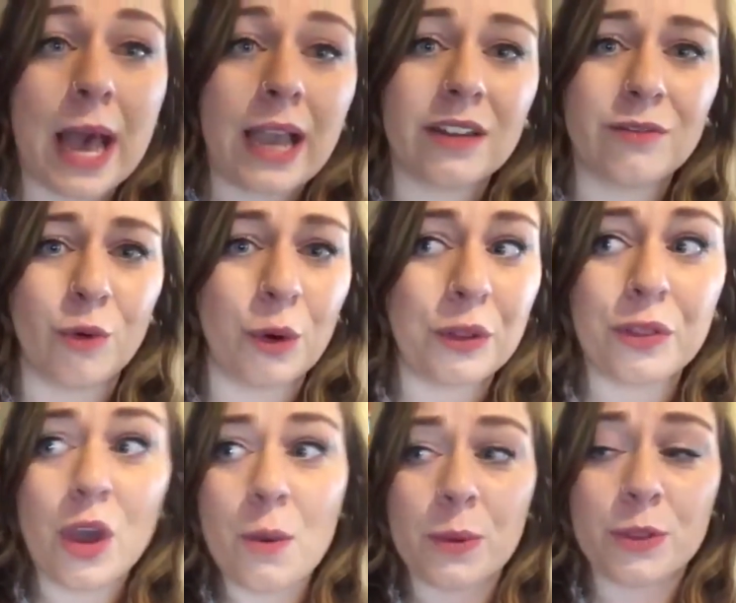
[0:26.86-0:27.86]
back and
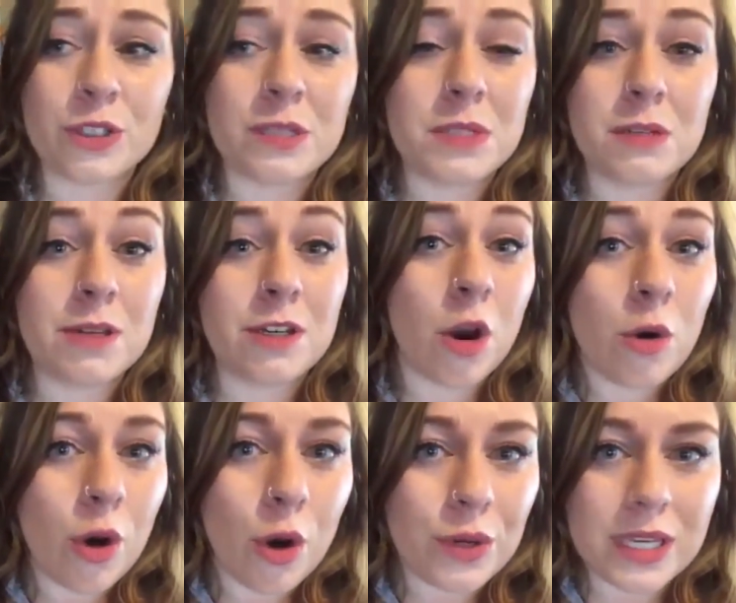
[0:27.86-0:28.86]
forth, but there seems to be
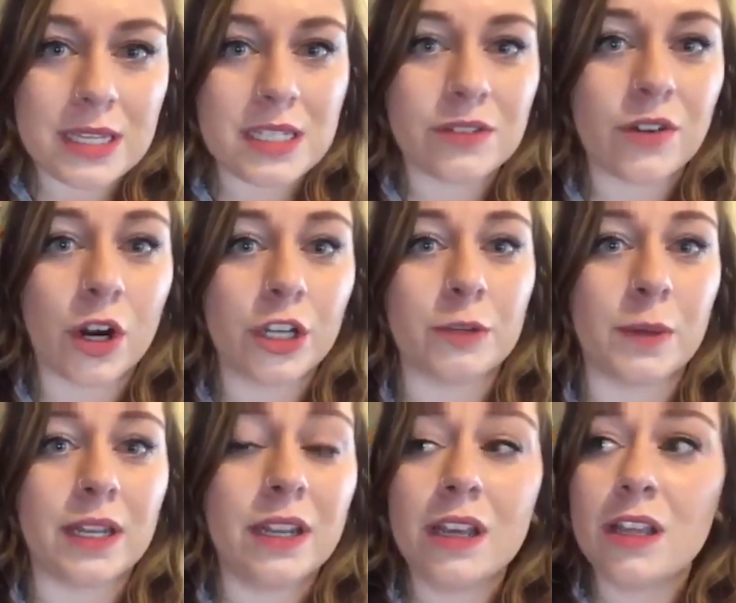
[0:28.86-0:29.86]
no cohesive
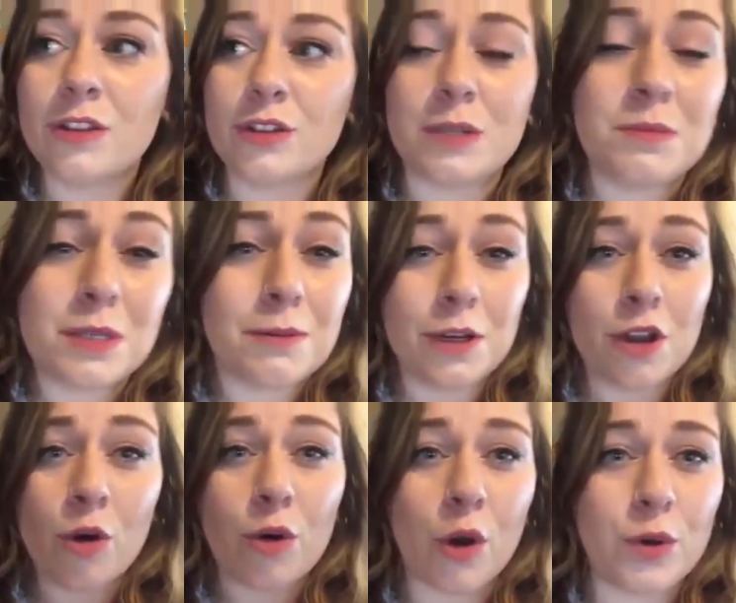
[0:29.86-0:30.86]
argument. There seems to be
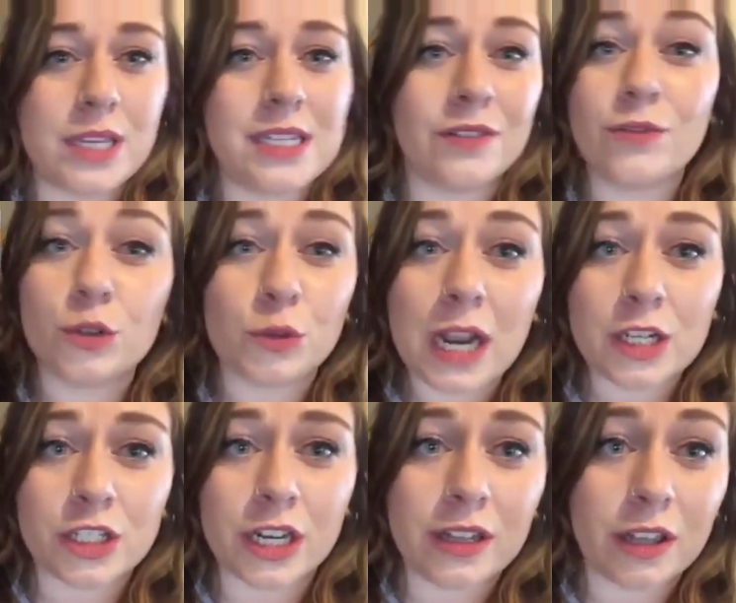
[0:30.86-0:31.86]
no cohesive
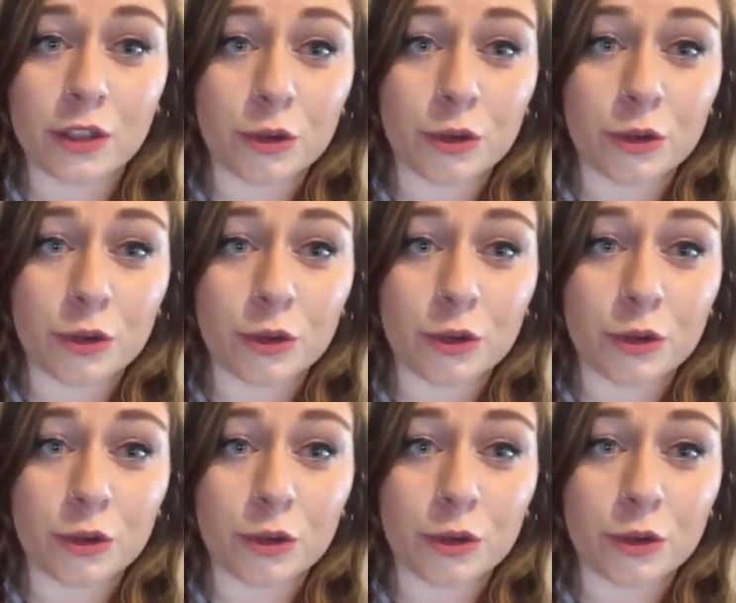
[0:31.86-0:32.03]
direction